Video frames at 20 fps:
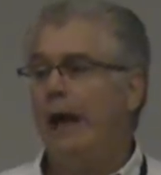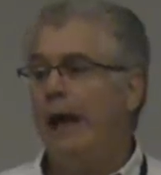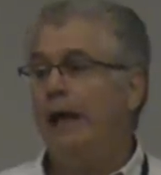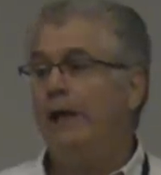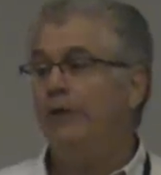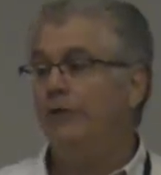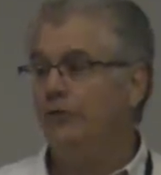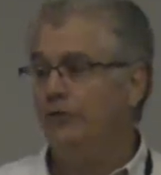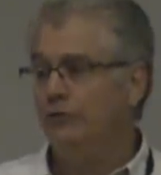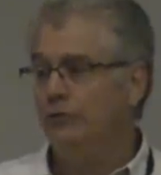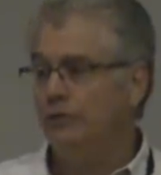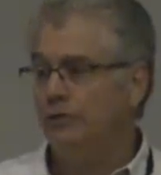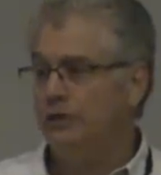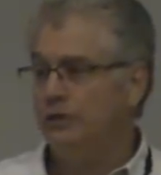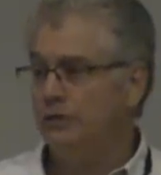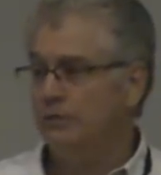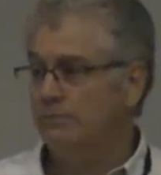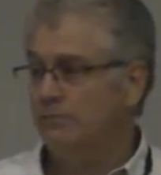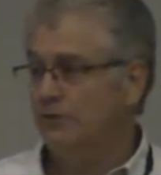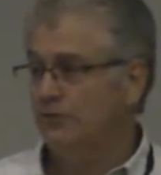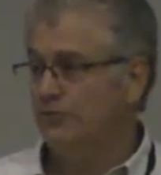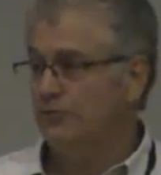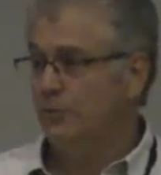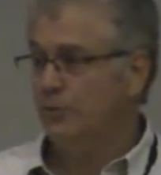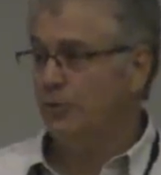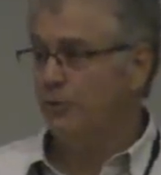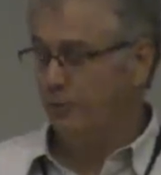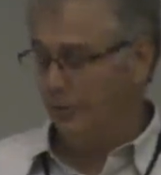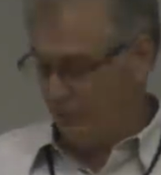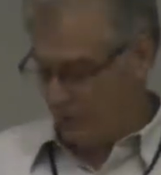and you'll hear much
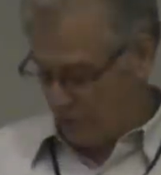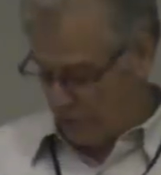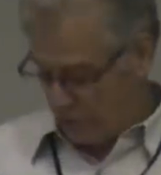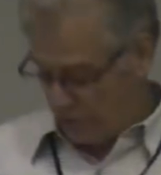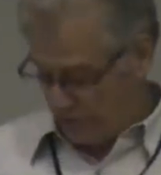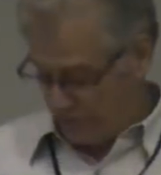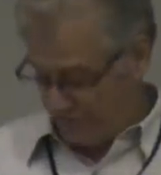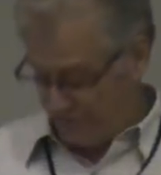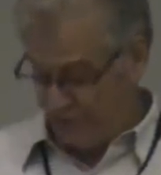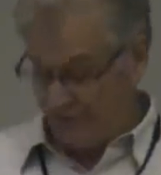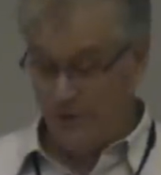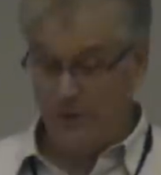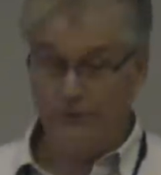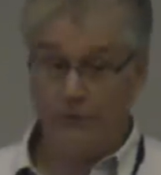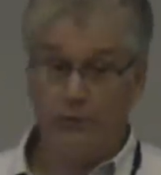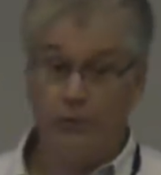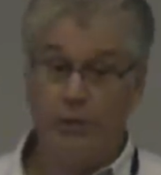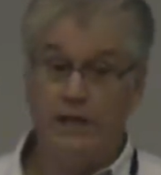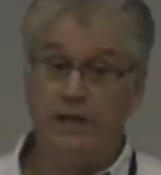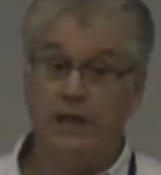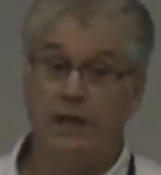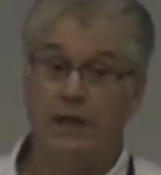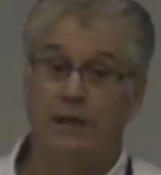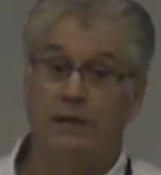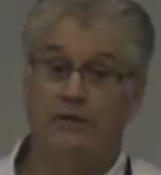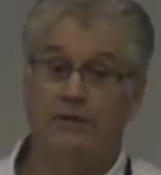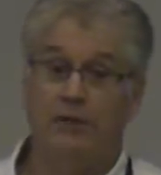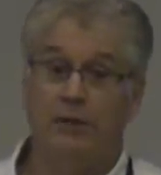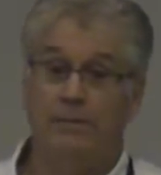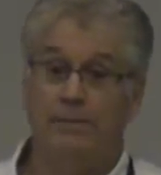more through the course of the
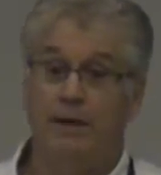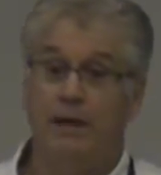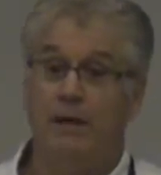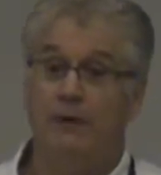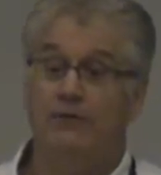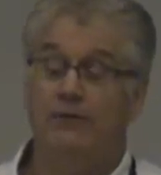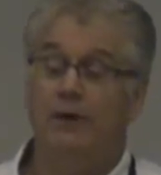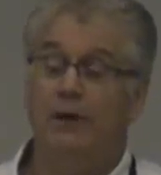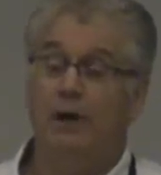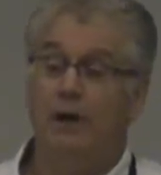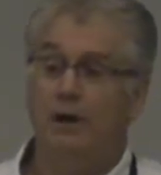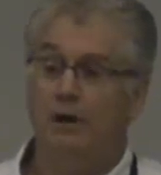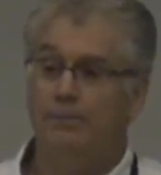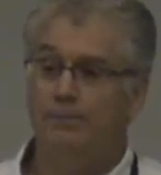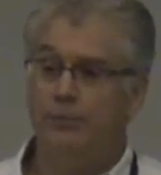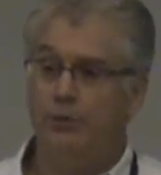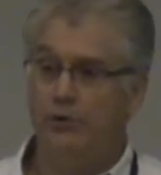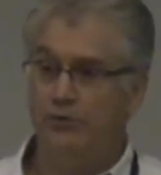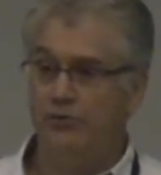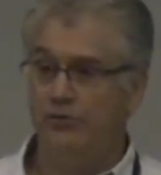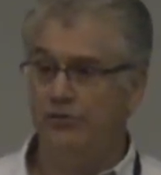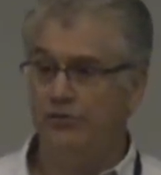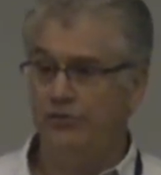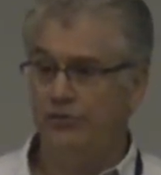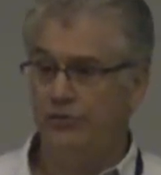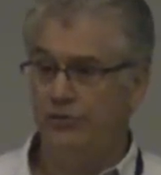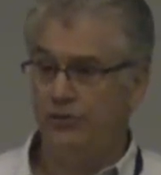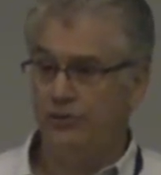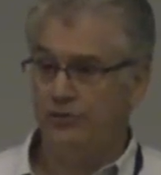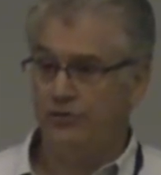weekend about
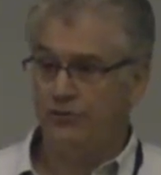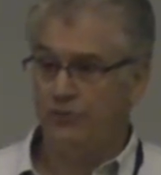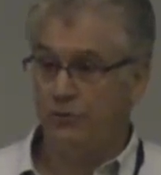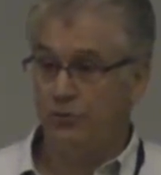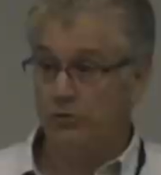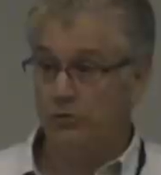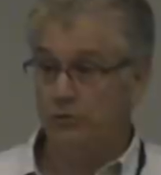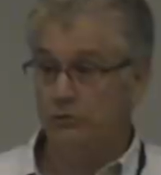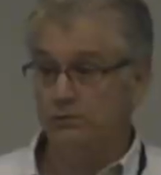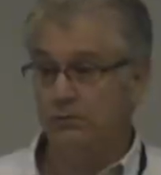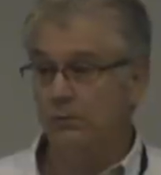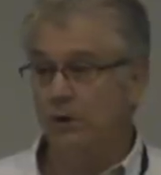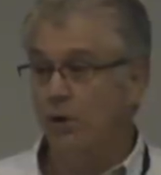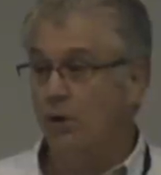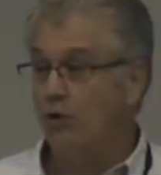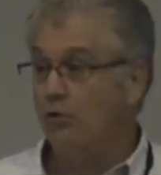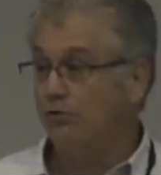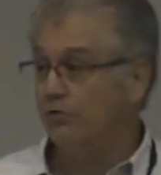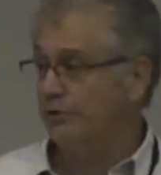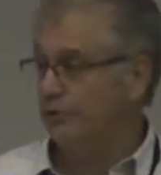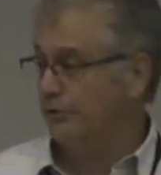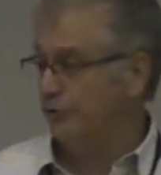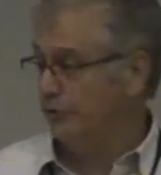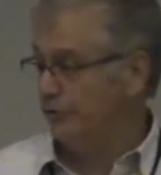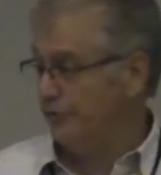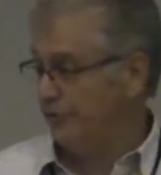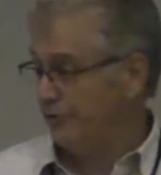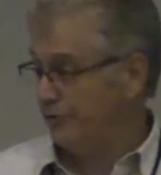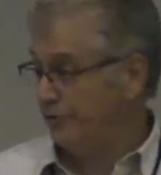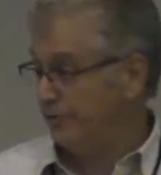approaches to control
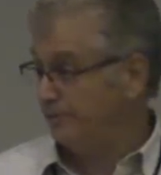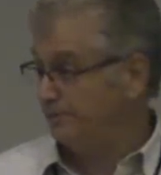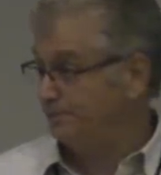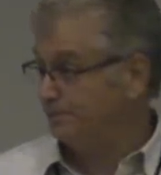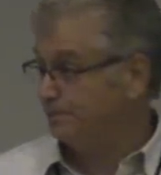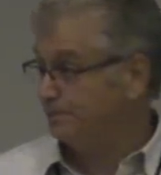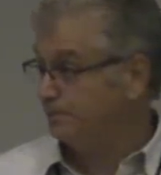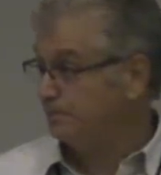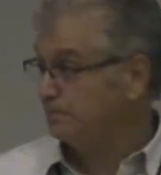overnutrition.